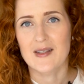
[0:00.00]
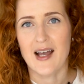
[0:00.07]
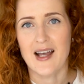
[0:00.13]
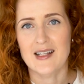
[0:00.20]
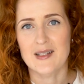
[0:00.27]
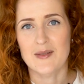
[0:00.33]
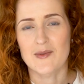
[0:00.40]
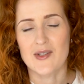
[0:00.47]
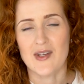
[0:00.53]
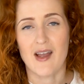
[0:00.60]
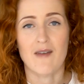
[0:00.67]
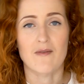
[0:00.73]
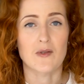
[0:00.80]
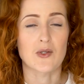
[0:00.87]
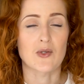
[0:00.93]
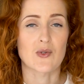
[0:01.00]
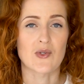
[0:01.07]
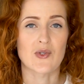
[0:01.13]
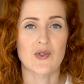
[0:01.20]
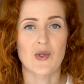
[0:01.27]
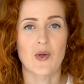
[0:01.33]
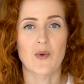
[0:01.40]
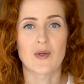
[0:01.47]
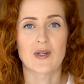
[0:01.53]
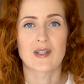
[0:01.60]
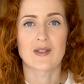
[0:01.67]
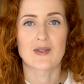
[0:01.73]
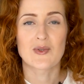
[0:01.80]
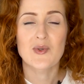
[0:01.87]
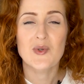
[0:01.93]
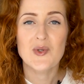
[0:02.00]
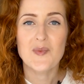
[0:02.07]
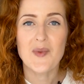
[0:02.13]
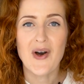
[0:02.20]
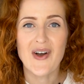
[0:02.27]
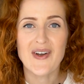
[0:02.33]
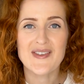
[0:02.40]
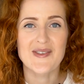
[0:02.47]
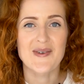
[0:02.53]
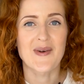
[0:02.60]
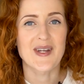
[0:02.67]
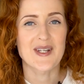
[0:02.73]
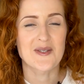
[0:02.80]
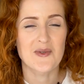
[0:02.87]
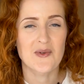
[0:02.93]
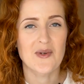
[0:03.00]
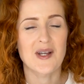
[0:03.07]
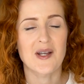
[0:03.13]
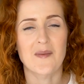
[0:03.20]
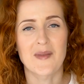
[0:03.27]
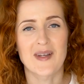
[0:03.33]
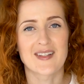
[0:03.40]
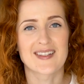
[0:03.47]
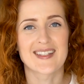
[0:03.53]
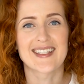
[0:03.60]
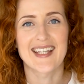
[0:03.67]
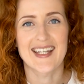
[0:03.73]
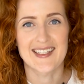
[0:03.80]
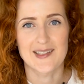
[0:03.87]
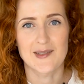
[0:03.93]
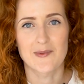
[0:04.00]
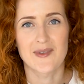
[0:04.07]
item to have in your sewing toolbox, so I do recommend getting